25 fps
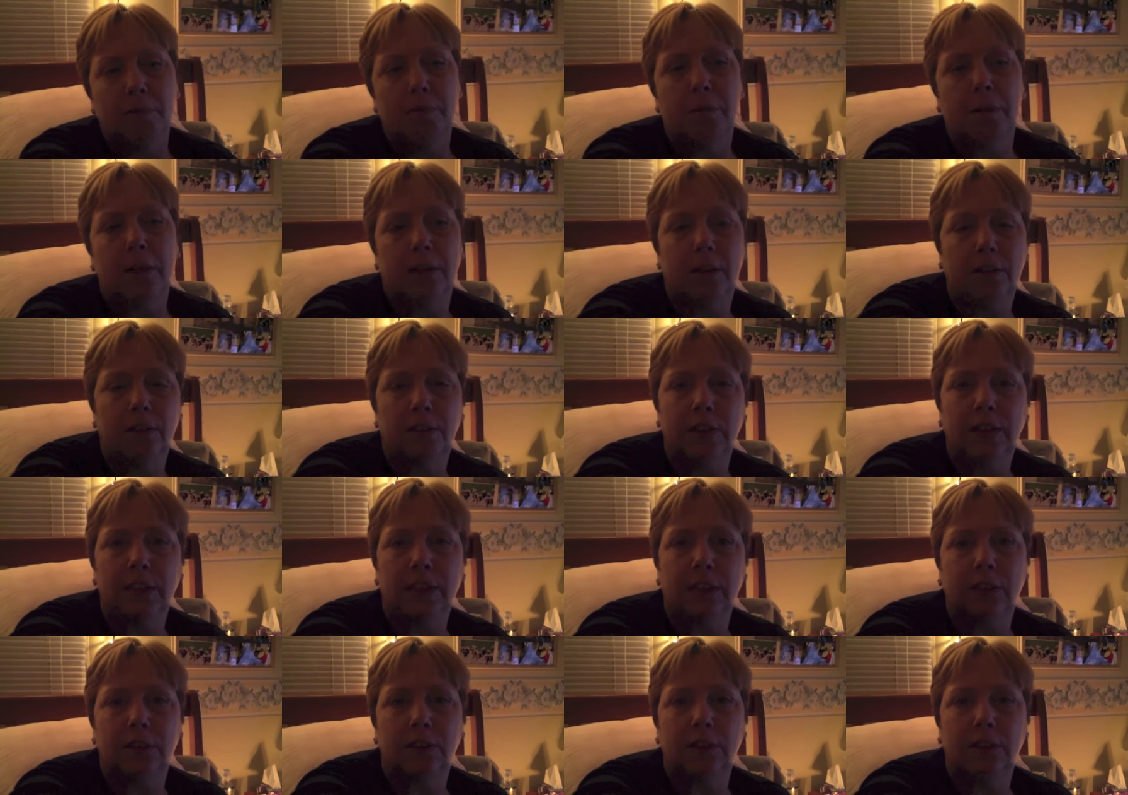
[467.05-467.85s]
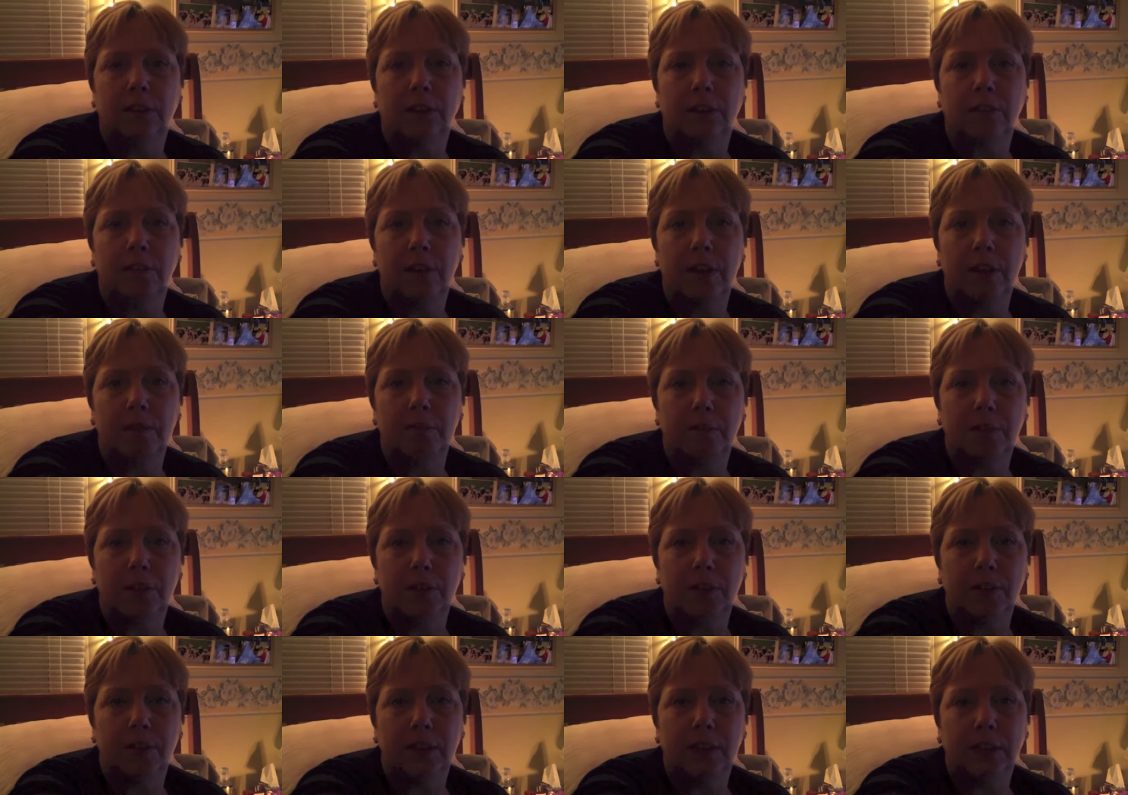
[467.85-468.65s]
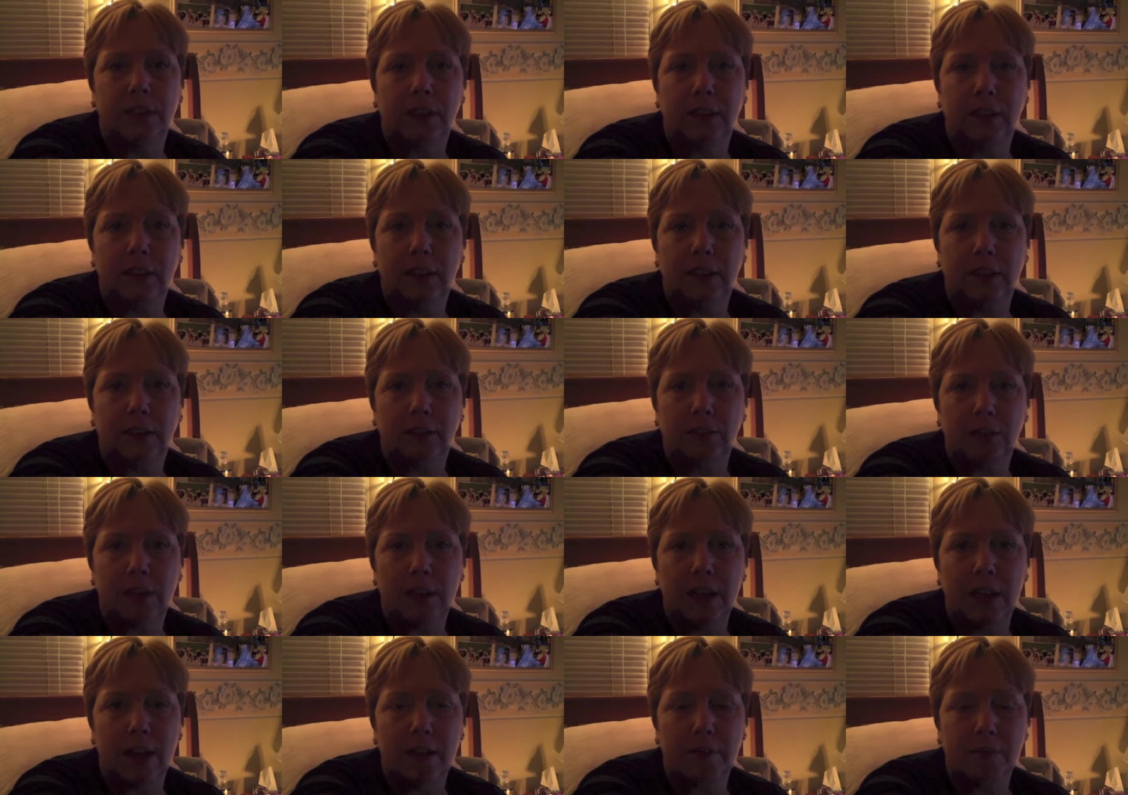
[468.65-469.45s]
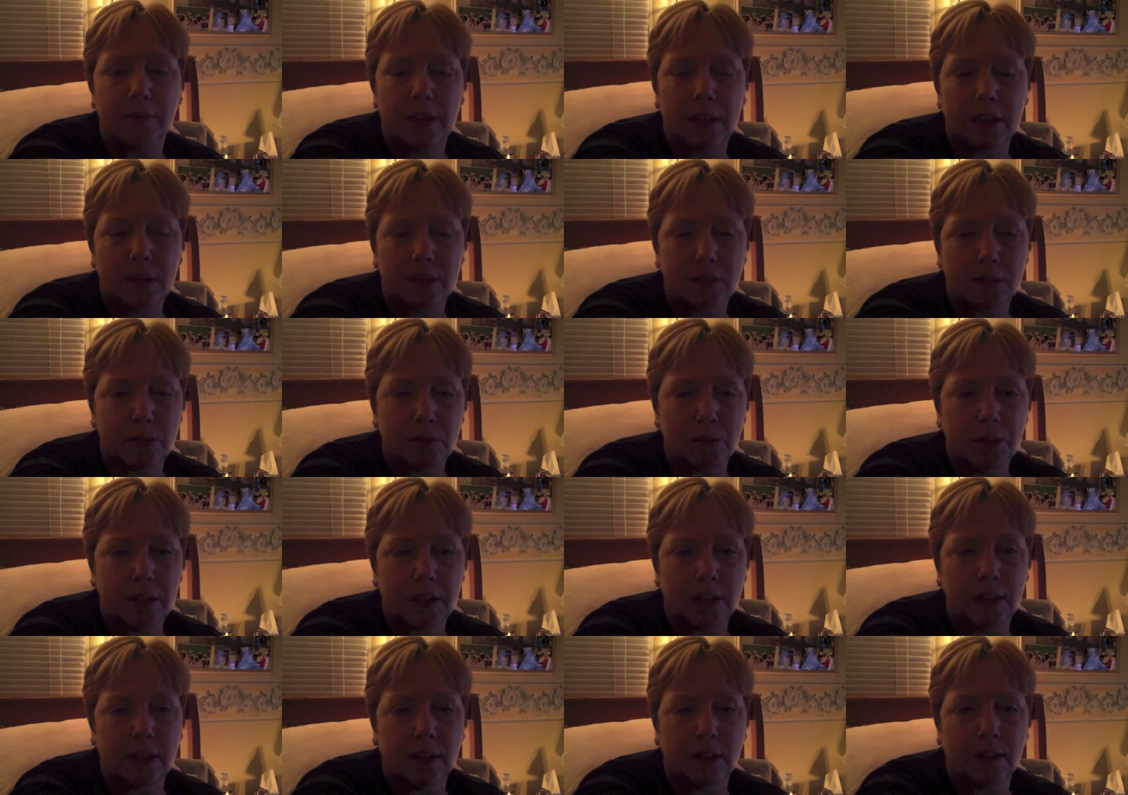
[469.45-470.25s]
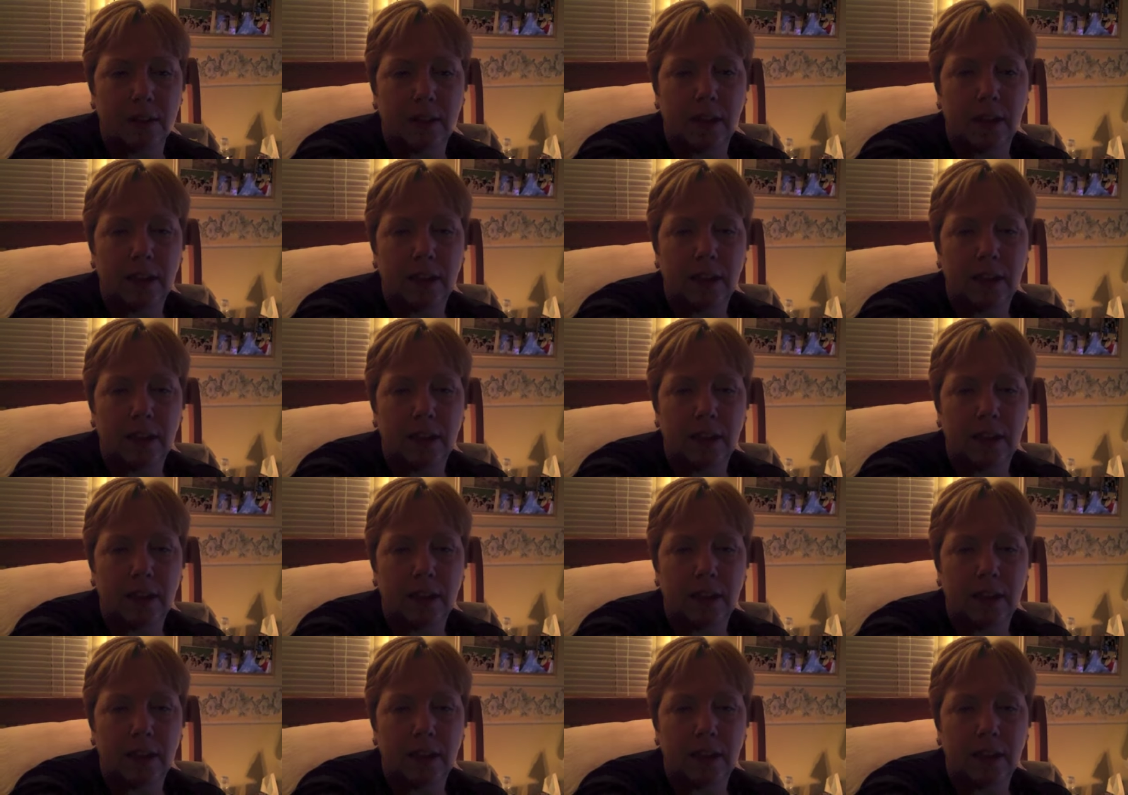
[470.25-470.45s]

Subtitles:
but there is talk of him moving to this rehab next week.